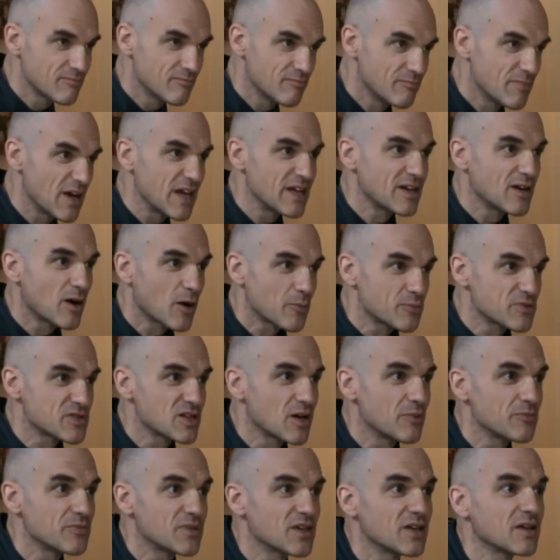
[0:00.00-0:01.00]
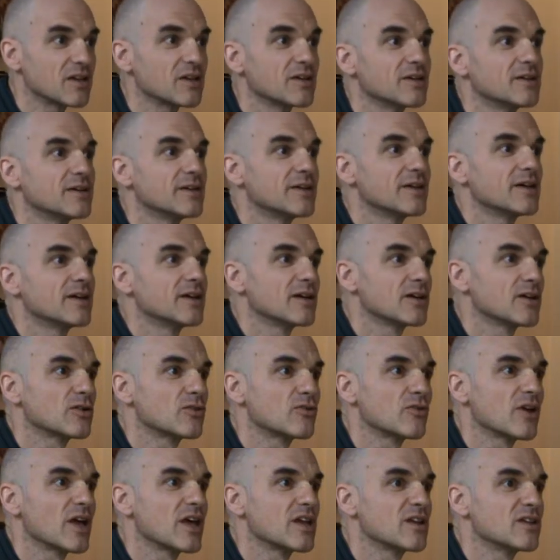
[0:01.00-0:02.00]
made up something,
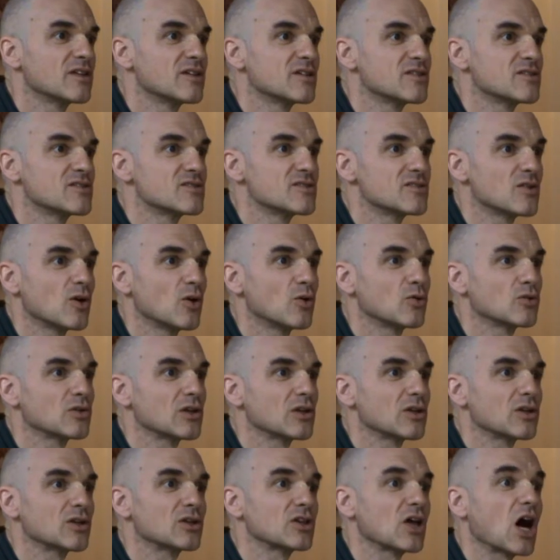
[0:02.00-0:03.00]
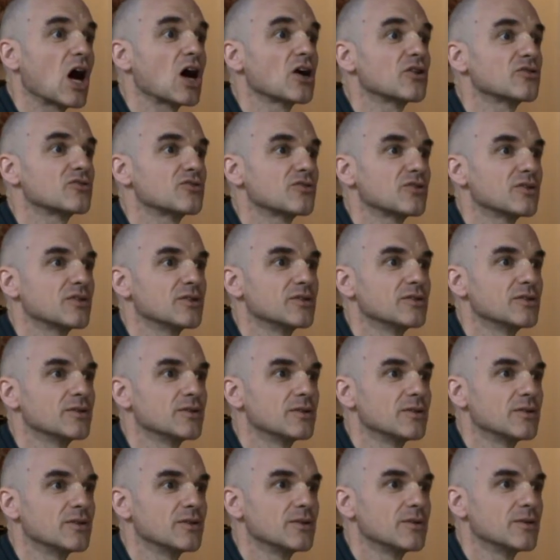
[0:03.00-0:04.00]
created his own little doctrine.
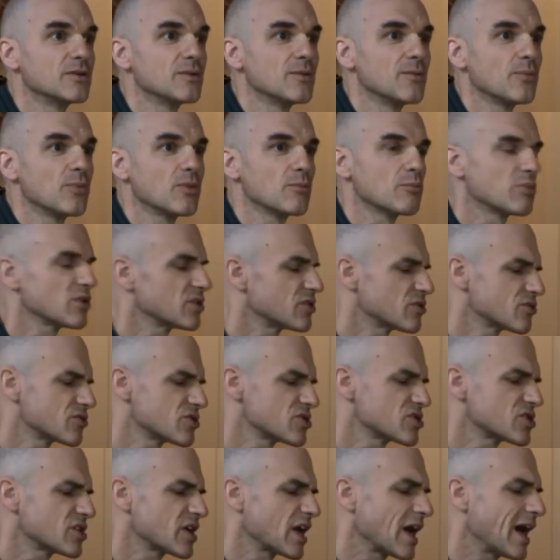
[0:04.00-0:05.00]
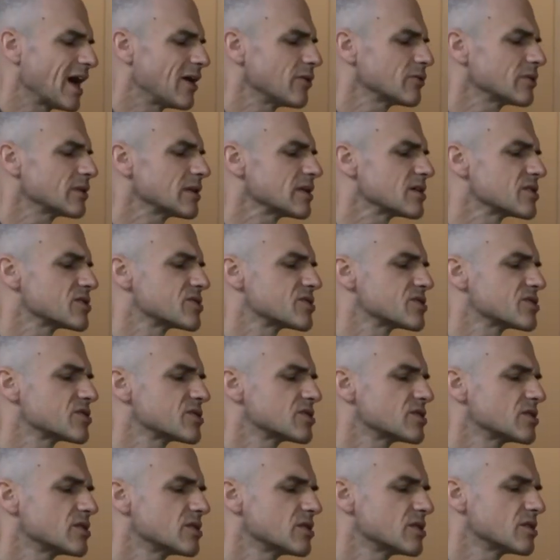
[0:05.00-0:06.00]
But there is
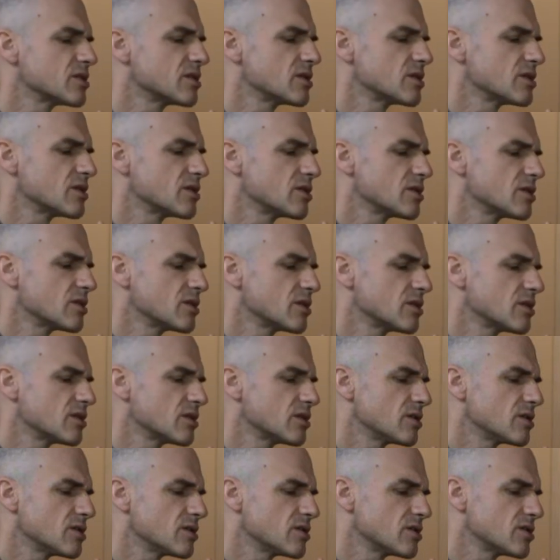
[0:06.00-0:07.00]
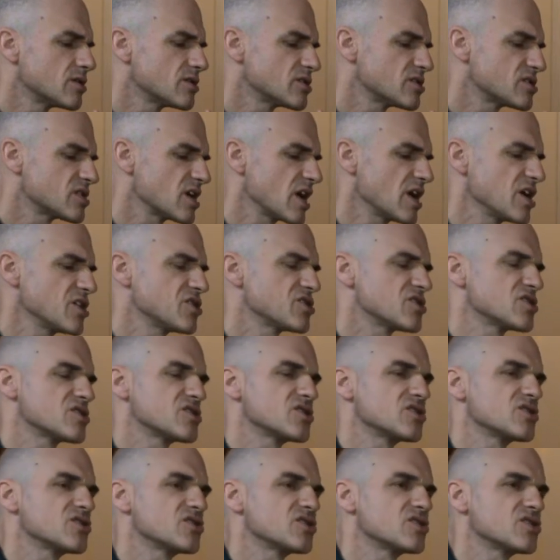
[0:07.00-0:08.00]
countless sages
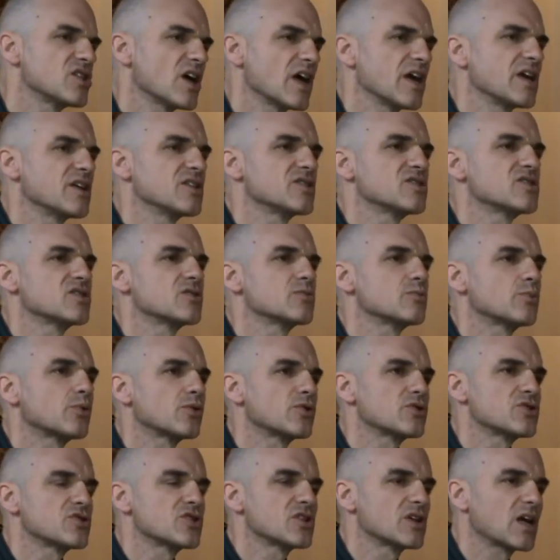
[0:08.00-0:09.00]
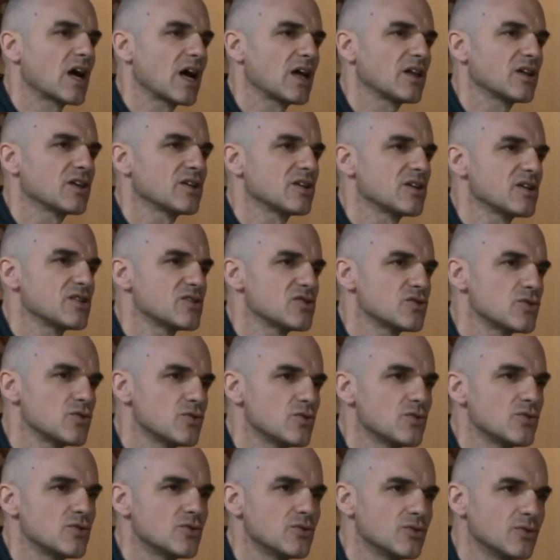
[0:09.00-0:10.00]
and saints and personalities
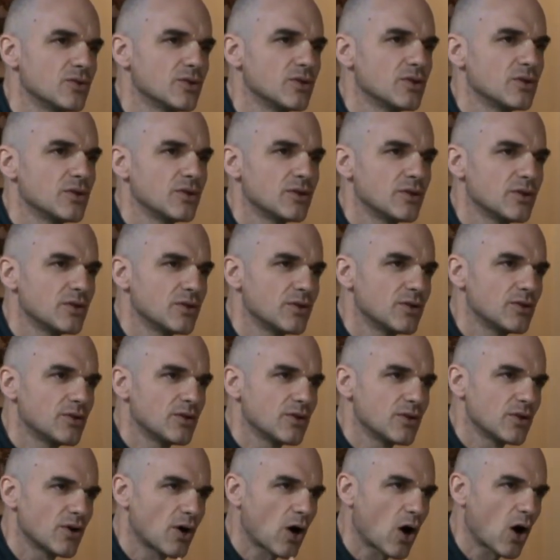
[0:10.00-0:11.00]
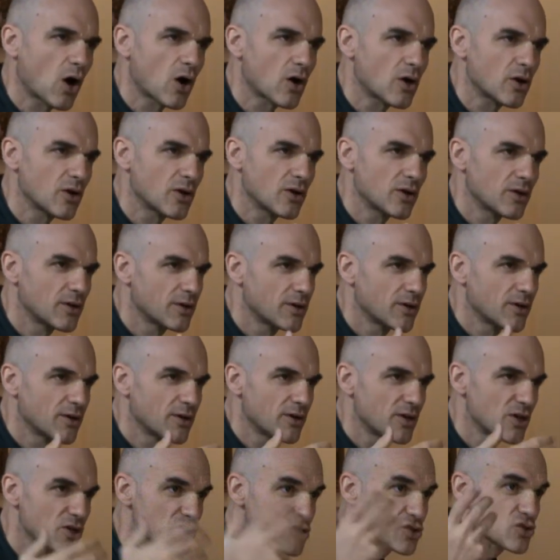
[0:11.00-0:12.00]
who are
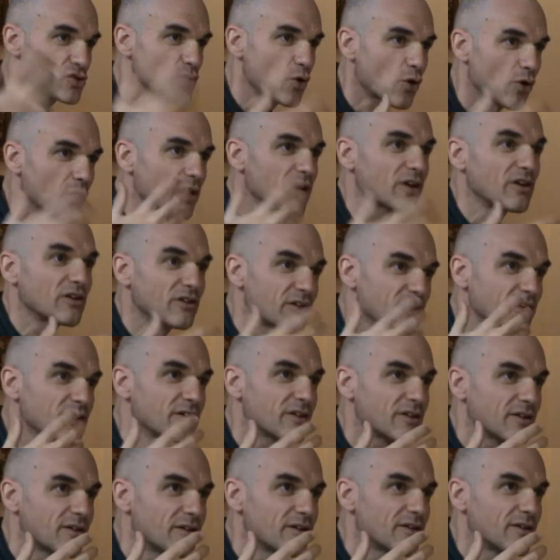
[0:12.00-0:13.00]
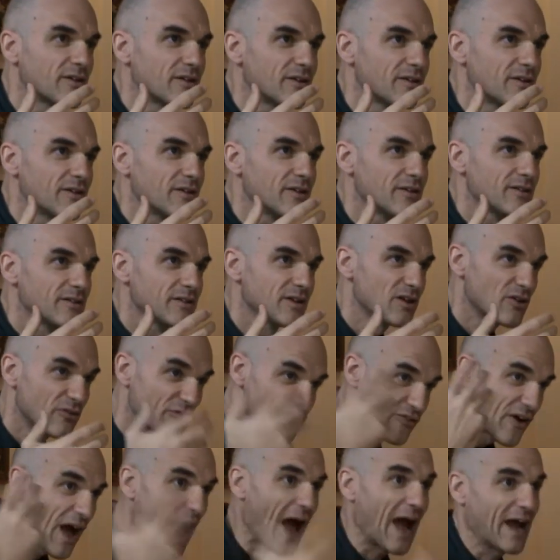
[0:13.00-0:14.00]
historic. They're
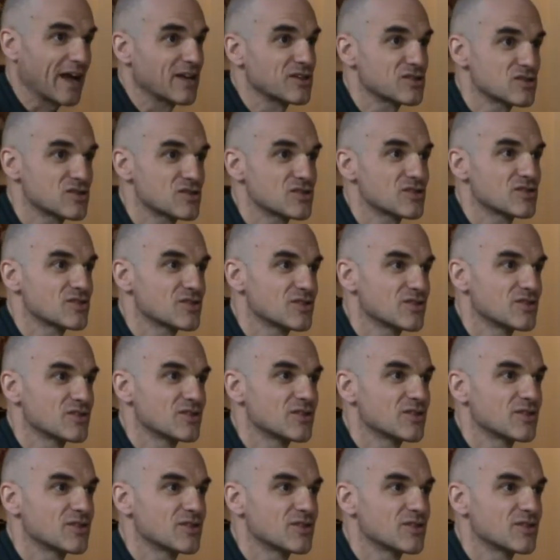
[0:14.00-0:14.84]
facts.